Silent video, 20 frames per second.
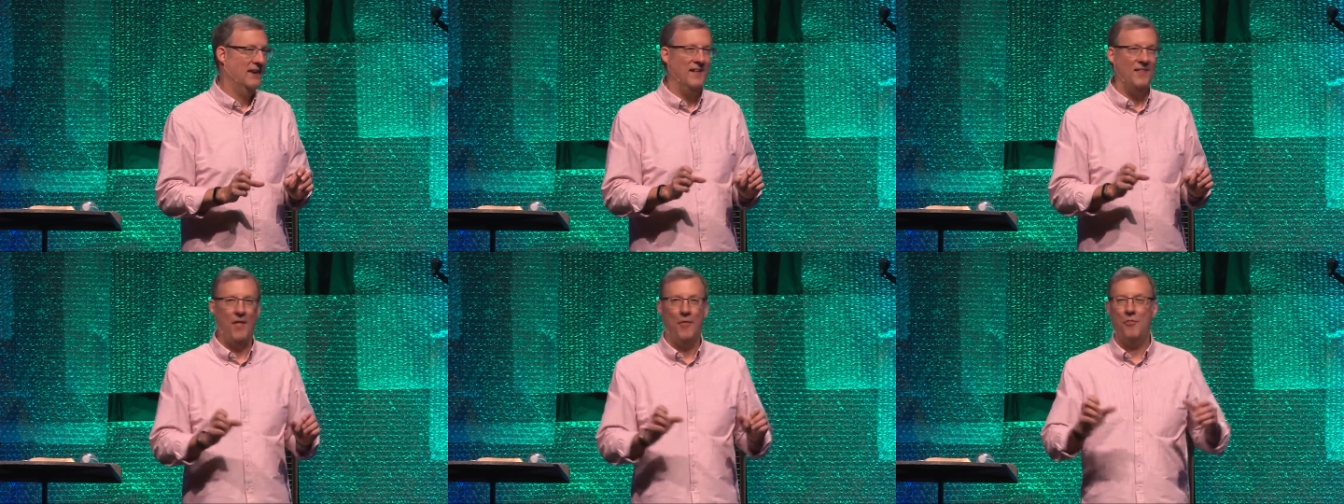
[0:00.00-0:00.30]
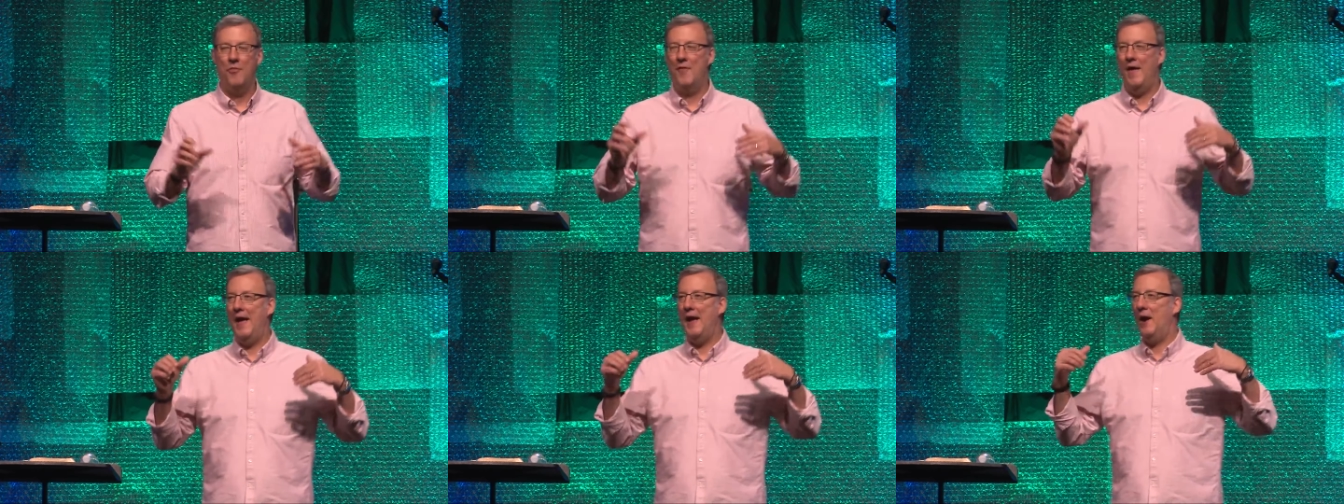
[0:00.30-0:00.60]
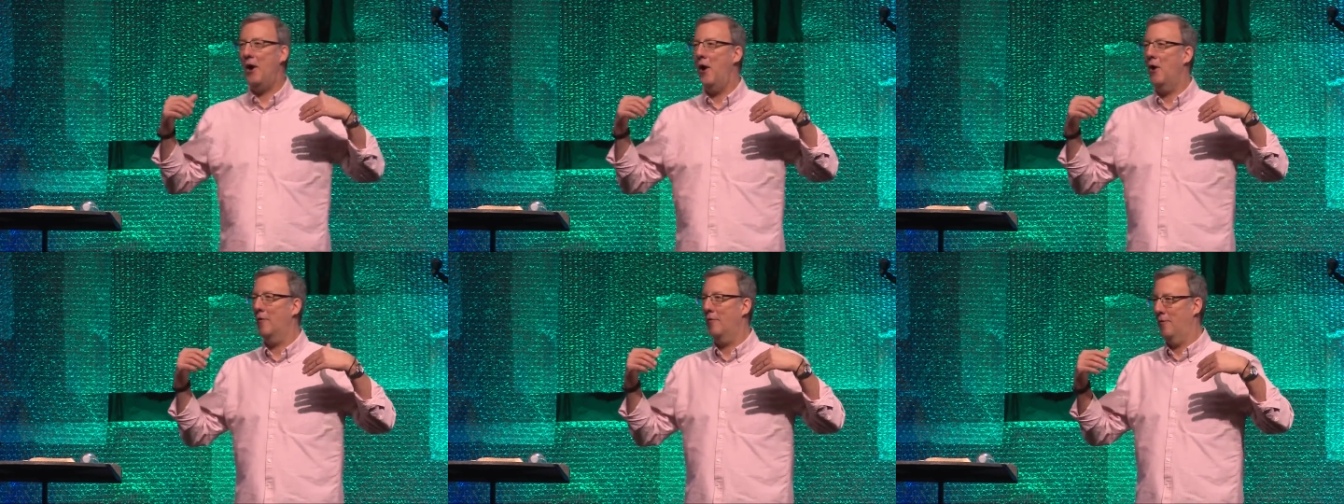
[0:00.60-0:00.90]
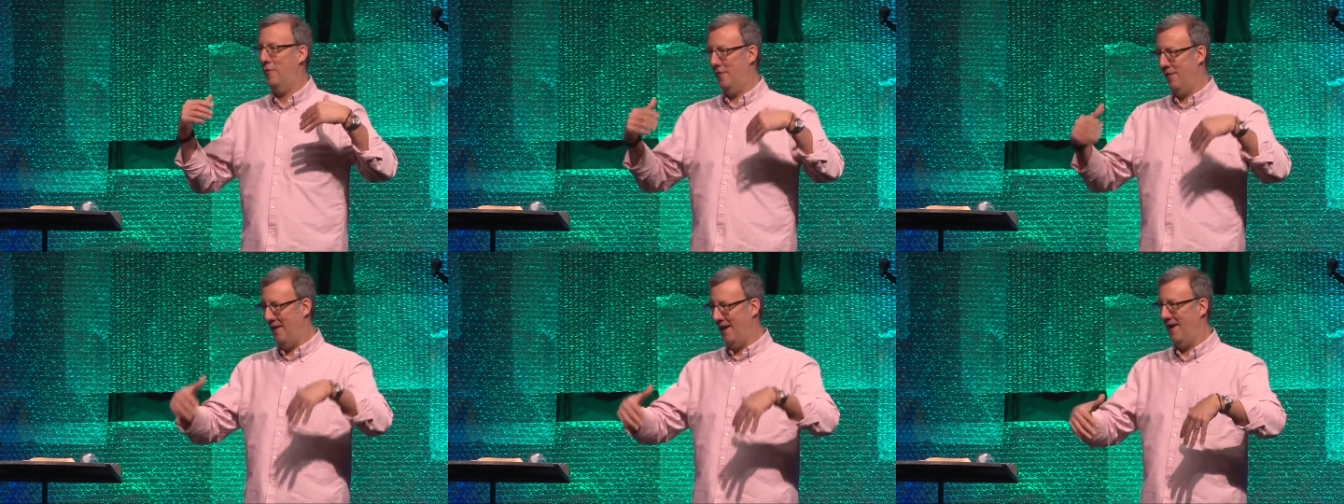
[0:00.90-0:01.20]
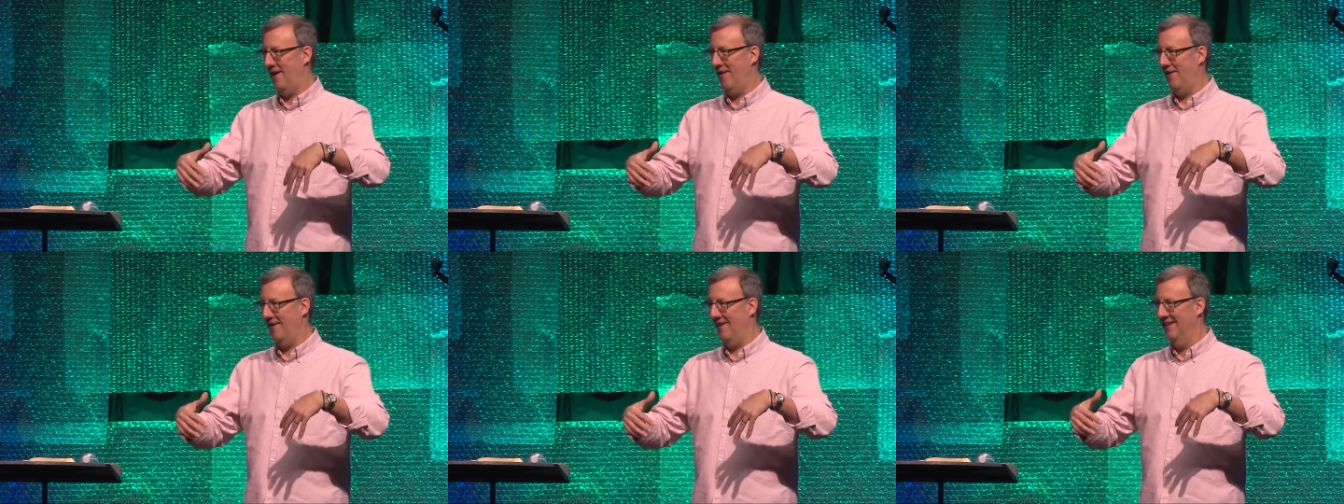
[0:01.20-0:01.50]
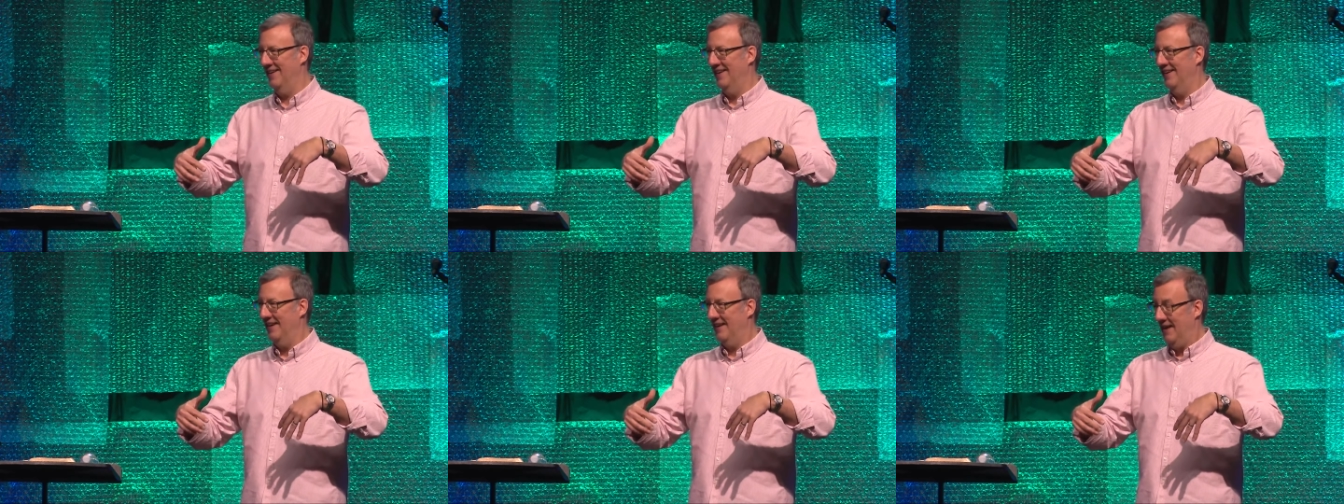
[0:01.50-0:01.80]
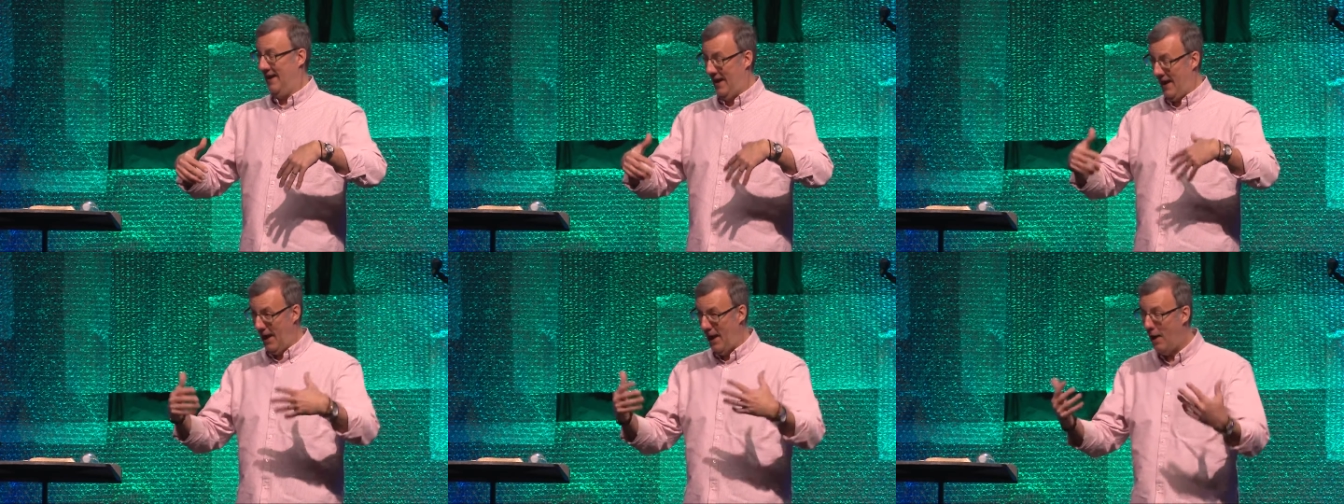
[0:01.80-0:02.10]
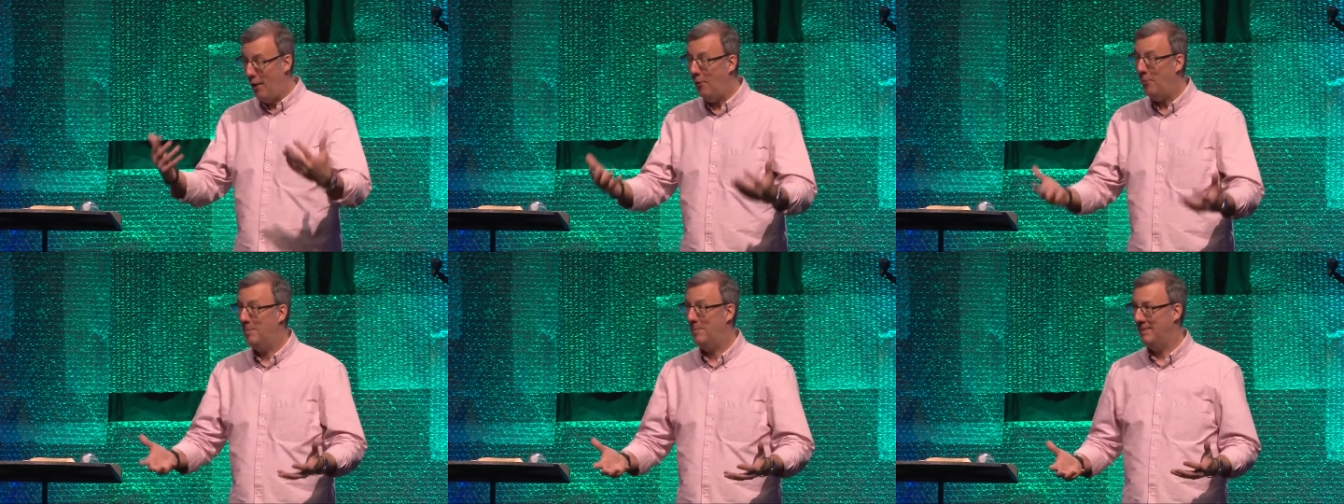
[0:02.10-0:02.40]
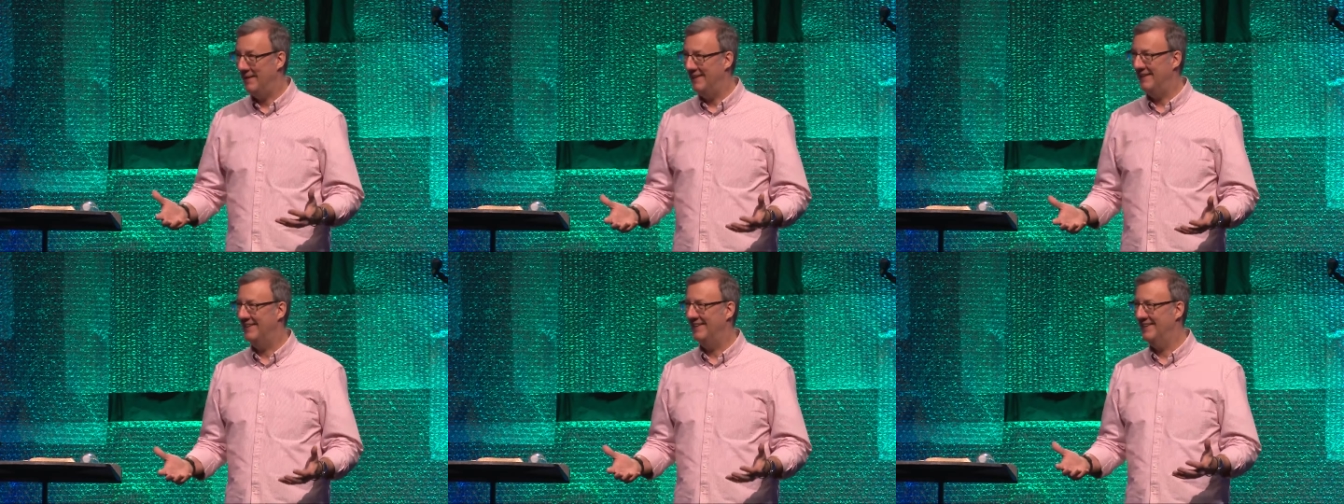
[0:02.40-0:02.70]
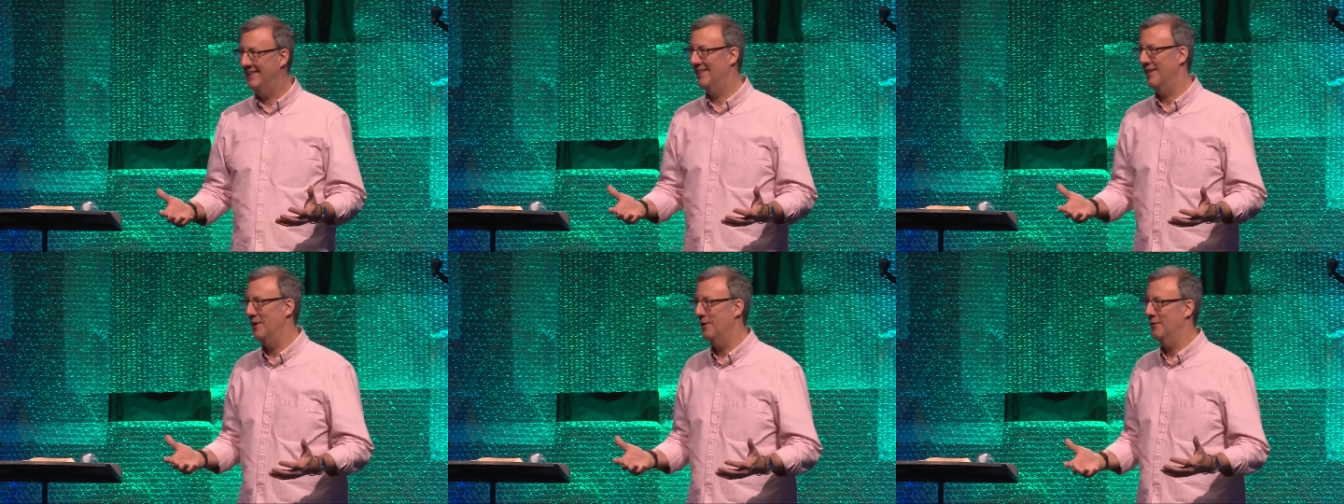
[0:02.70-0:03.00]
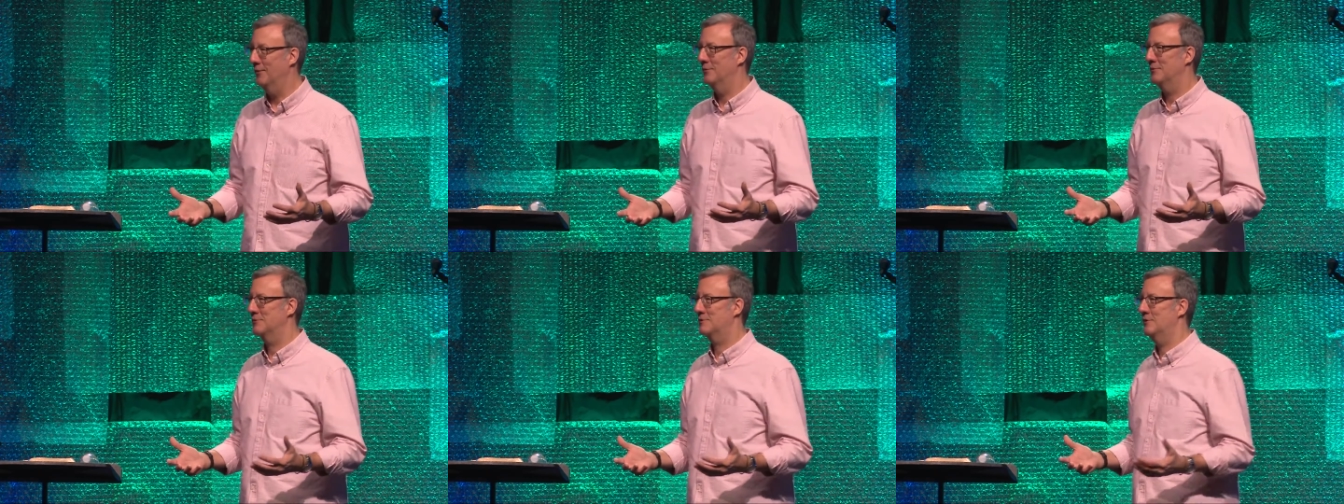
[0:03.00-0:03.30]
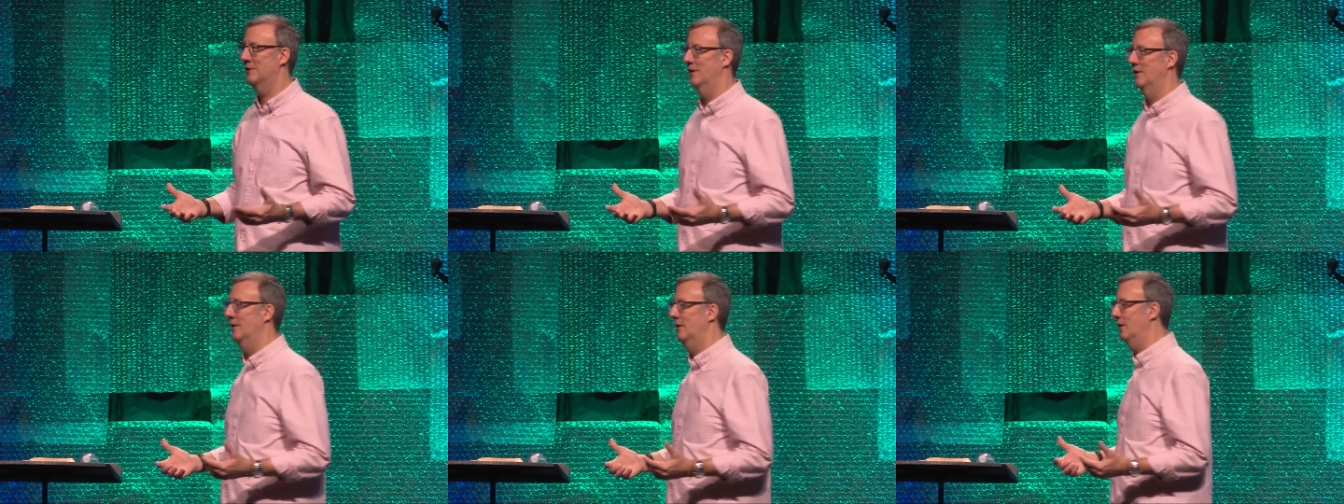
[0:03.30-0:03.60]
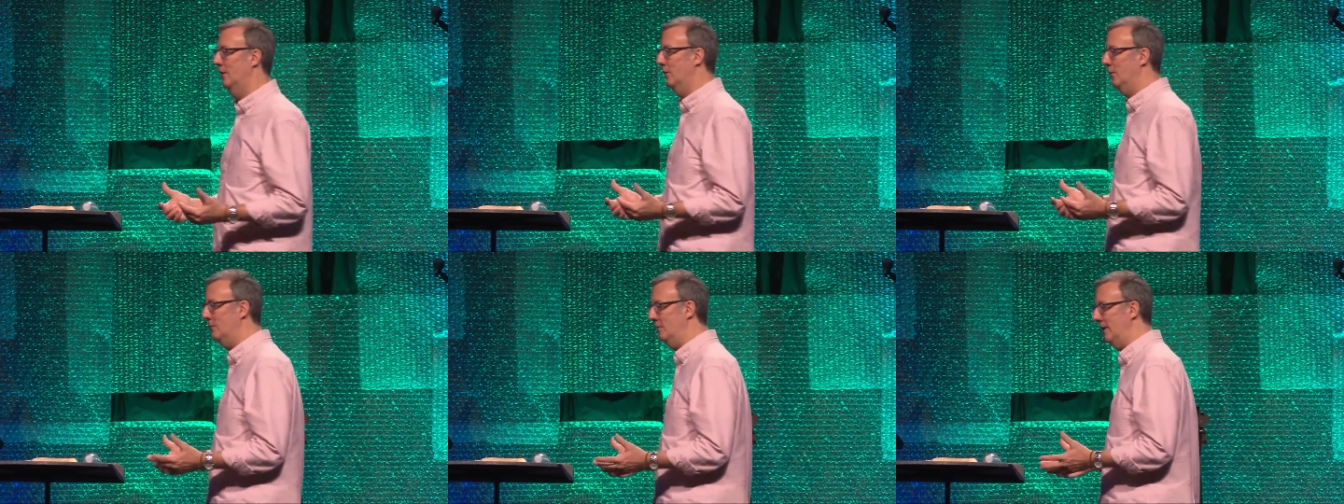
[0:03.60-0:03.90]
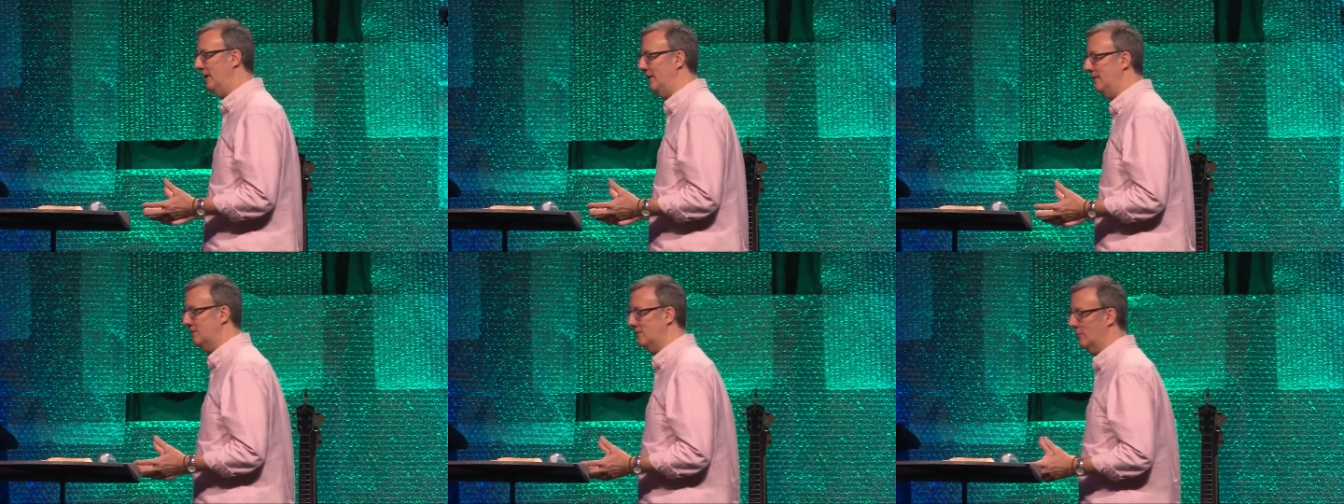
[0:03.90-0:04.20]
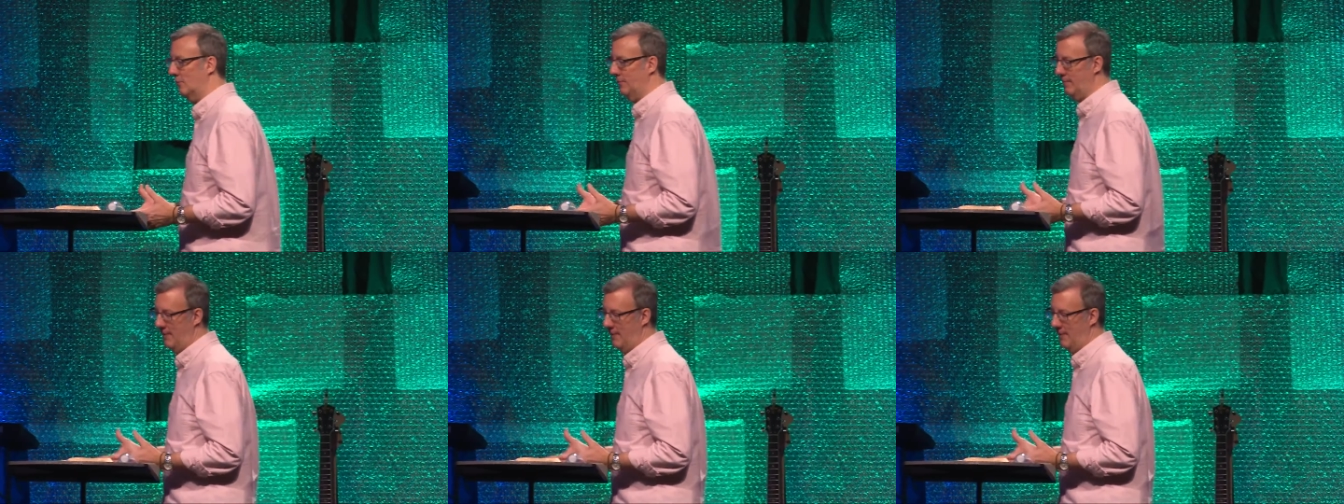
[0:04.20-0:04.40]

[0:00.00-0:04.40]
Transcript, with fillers: That they are there helping those who need to